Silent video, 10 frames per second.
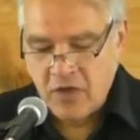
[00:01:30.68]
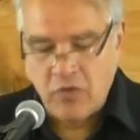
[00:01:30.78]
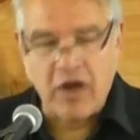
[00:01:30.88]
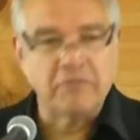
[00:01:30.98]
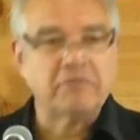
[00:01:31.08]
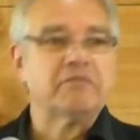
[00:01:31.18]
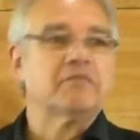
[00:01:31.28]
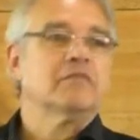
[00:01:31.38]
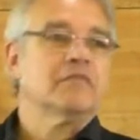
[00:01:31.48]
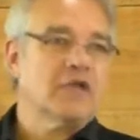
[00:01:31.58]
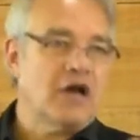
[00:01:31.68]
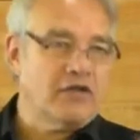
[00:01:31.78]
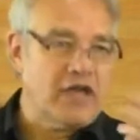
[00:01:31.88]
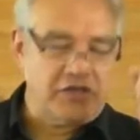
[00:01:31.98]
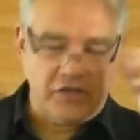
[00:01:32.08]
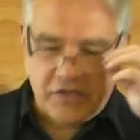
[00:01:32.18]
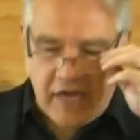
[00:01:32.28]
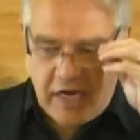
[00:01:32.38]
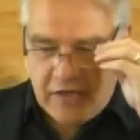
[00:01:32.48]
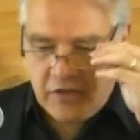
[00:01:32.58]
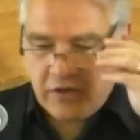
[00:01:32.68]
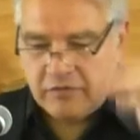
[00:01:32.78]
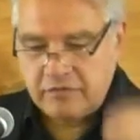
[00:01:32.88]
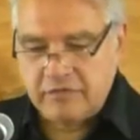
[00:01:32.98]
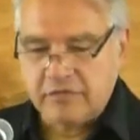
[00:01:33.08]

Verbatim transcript: Well, all that to say, there,